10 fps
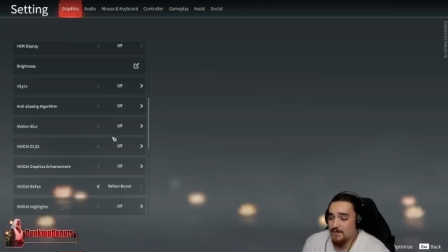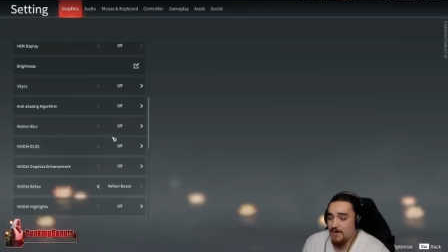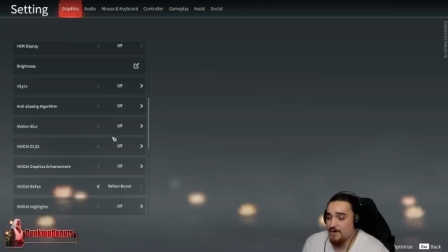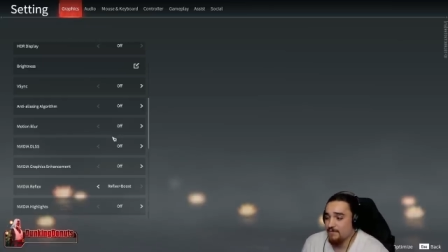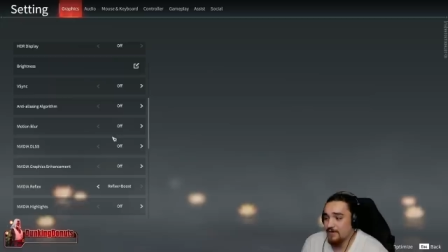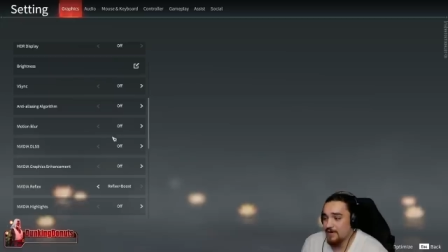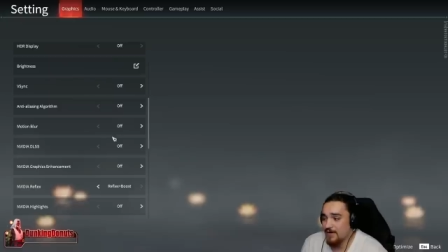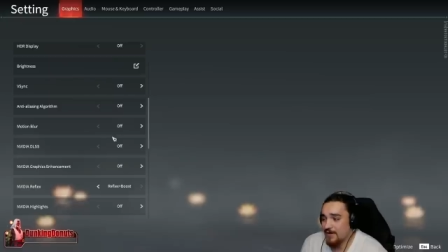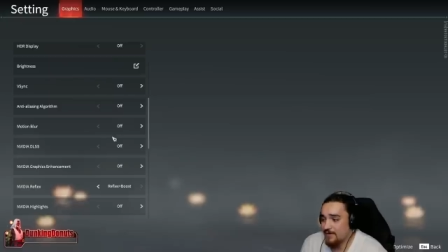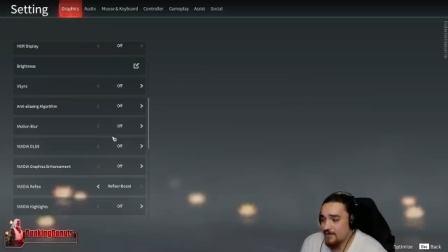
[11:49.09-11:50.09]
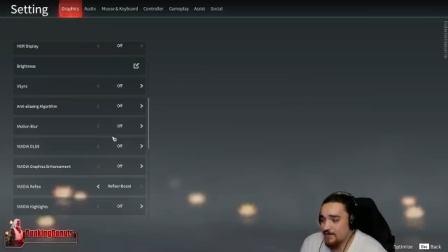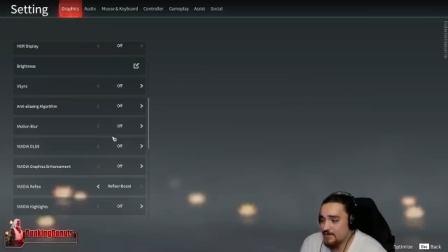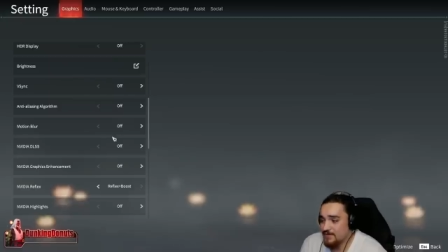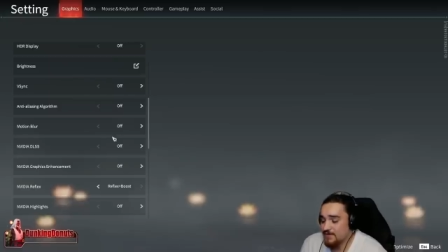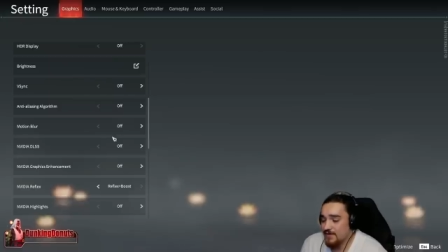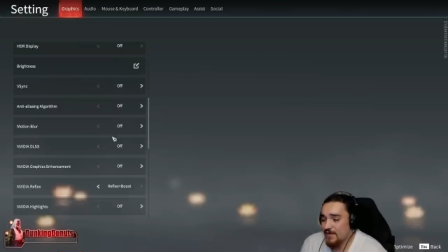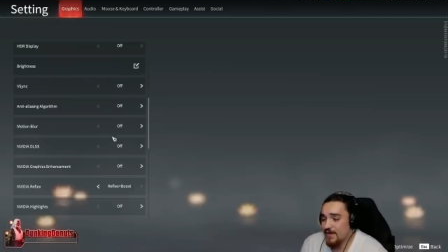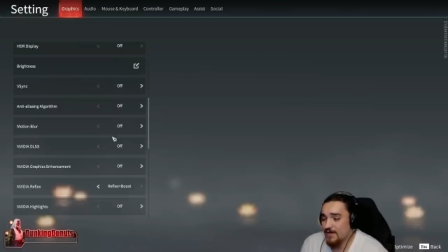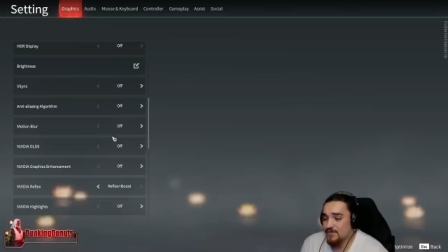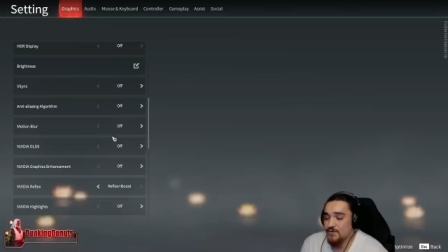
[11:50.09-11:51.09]
I don't really like how it looks.
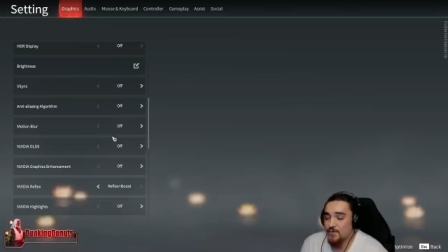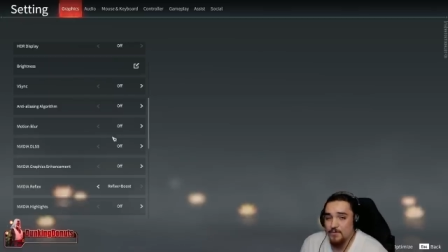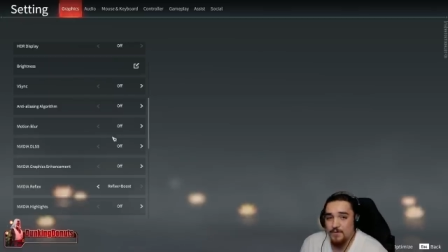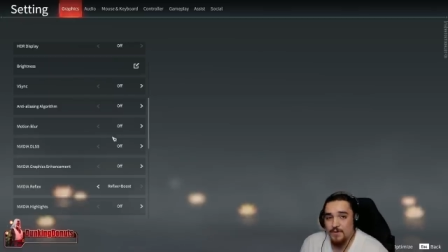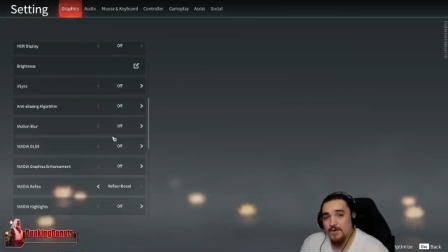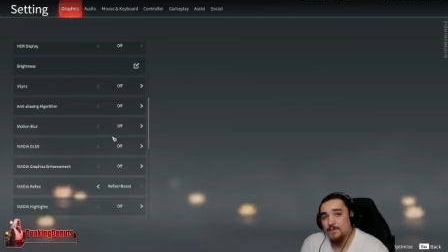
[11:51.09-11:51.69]
And two,